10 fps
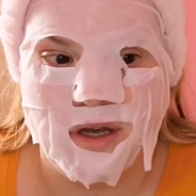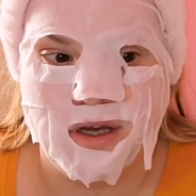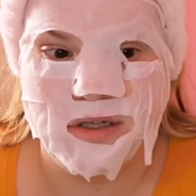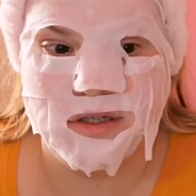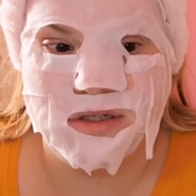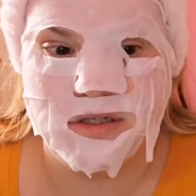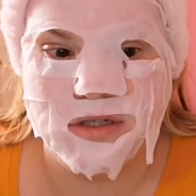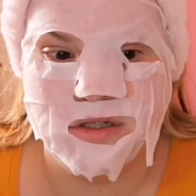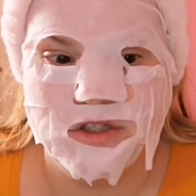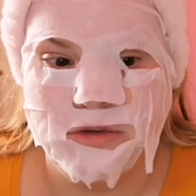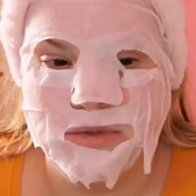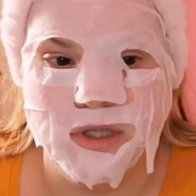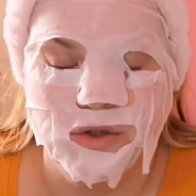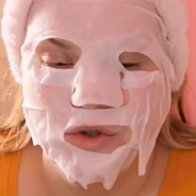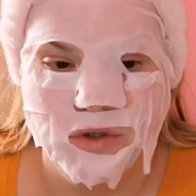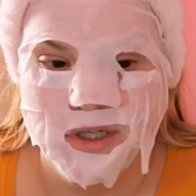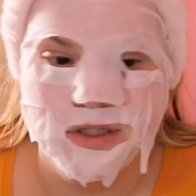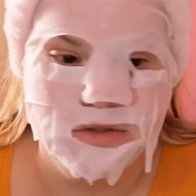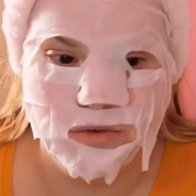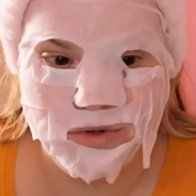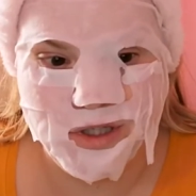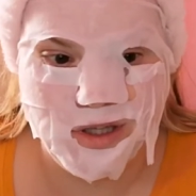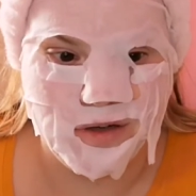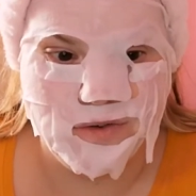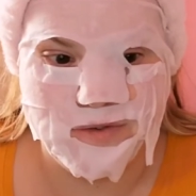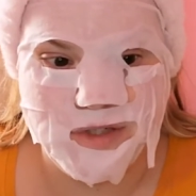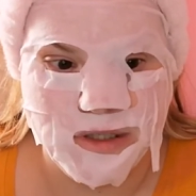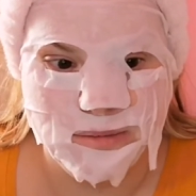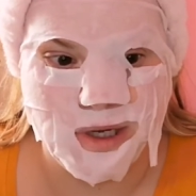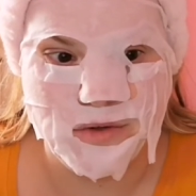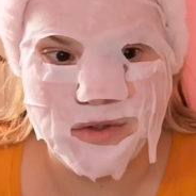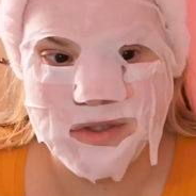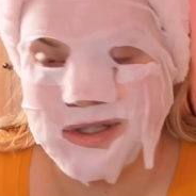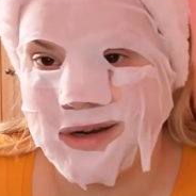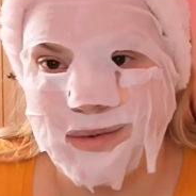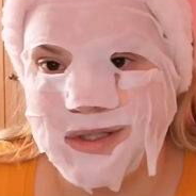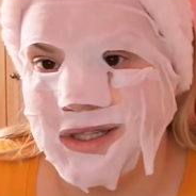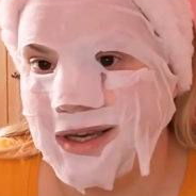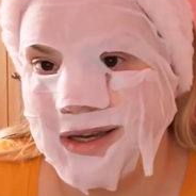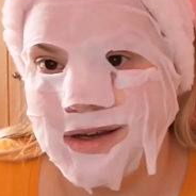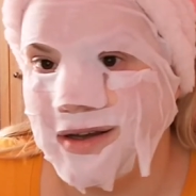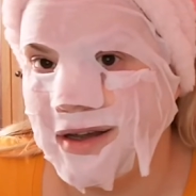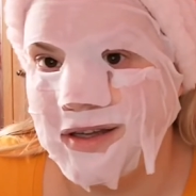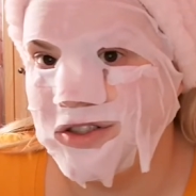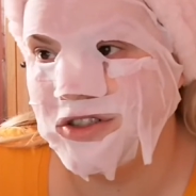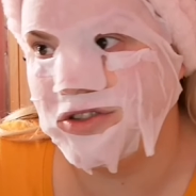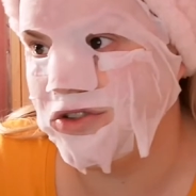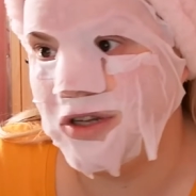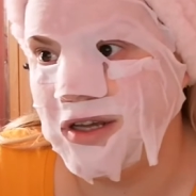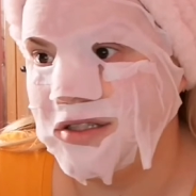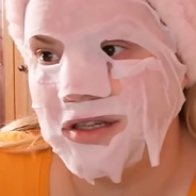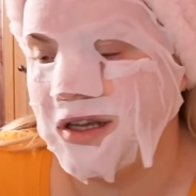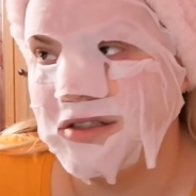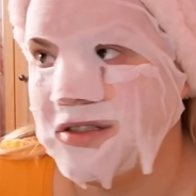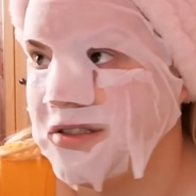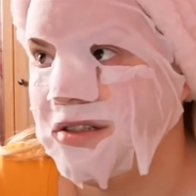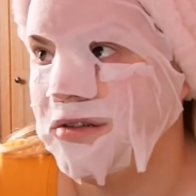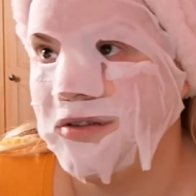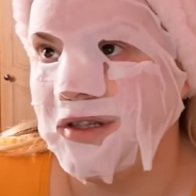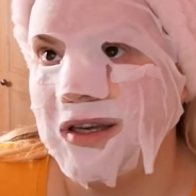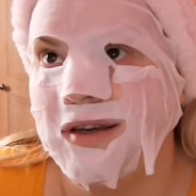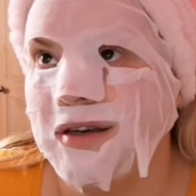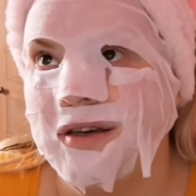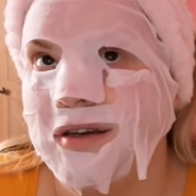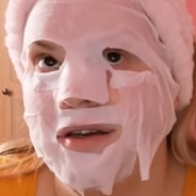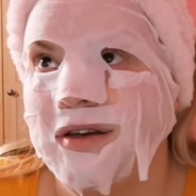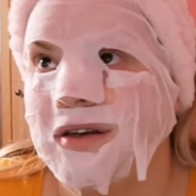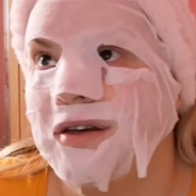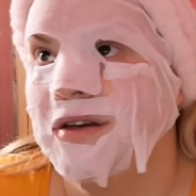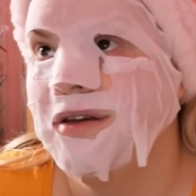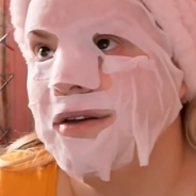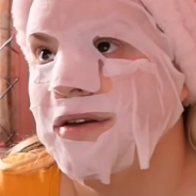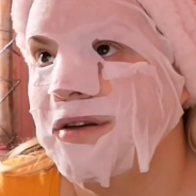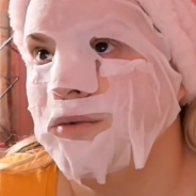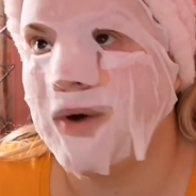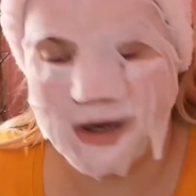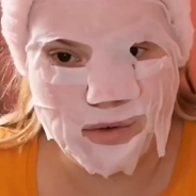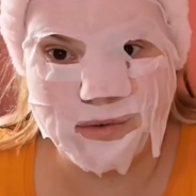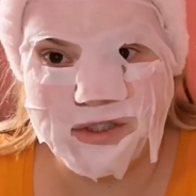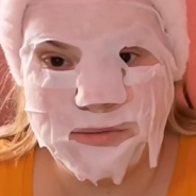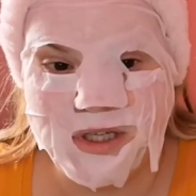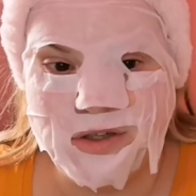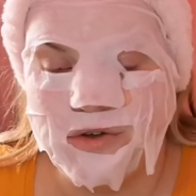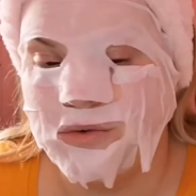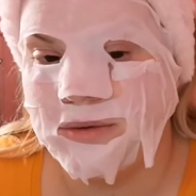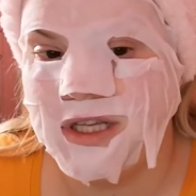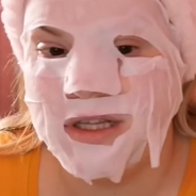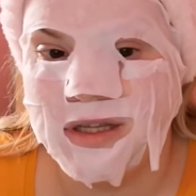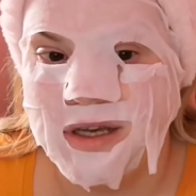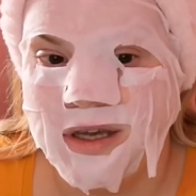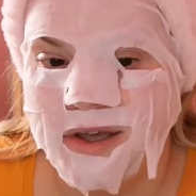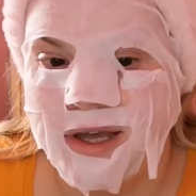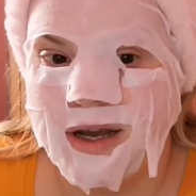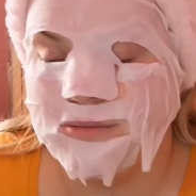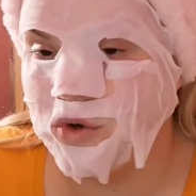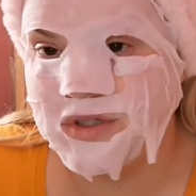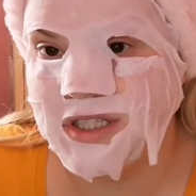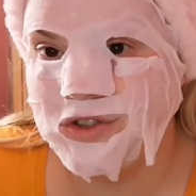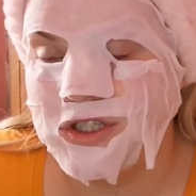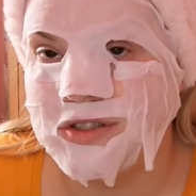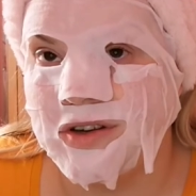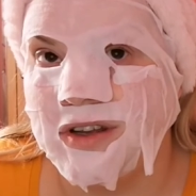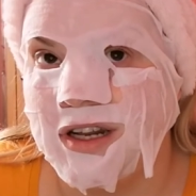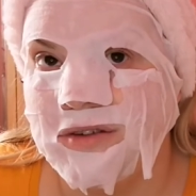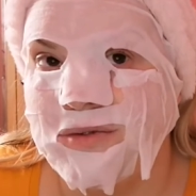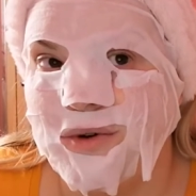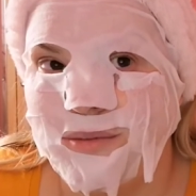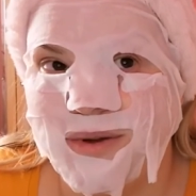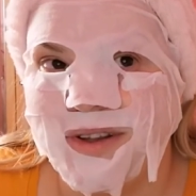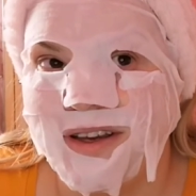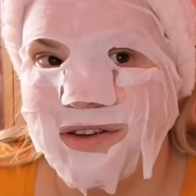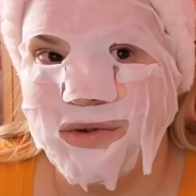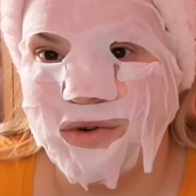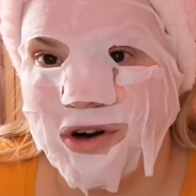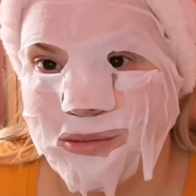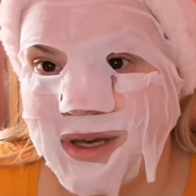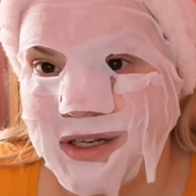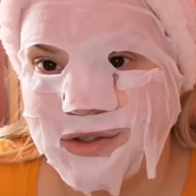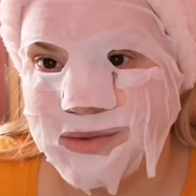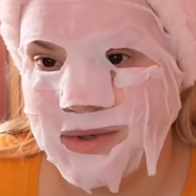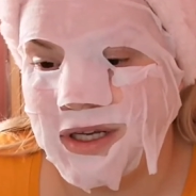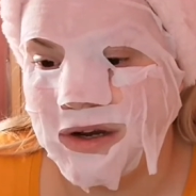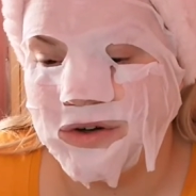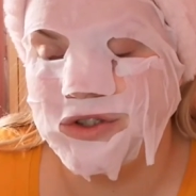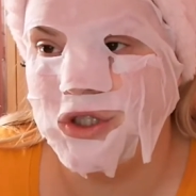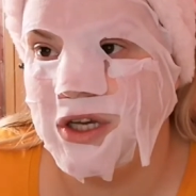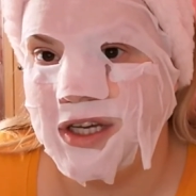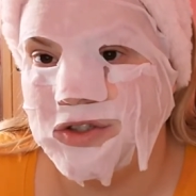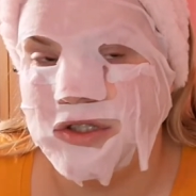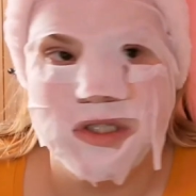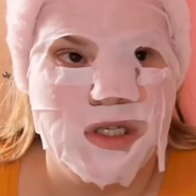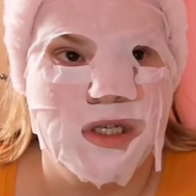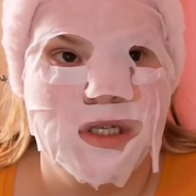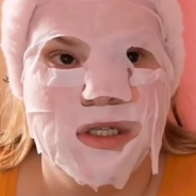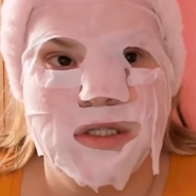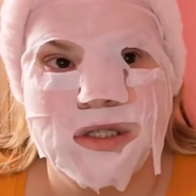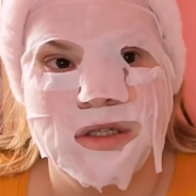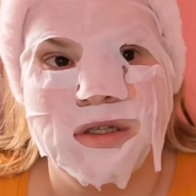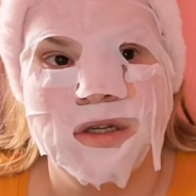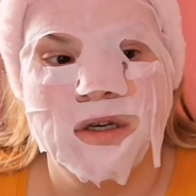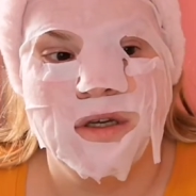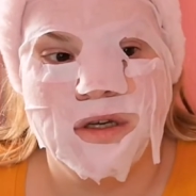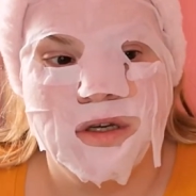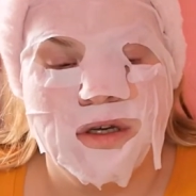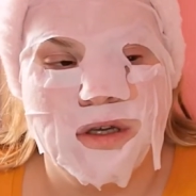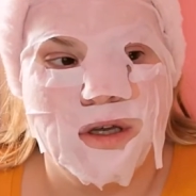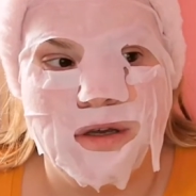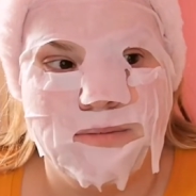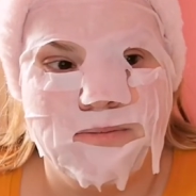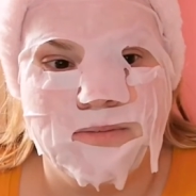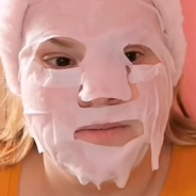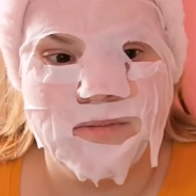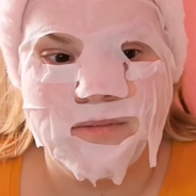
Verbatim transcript: And she was like, Joey, it's only like £15. I was like, it's still like, wow to me, you know what I mean? I'm not saying she's ungrateful, but like, you know, her parents would get her GHDs and, you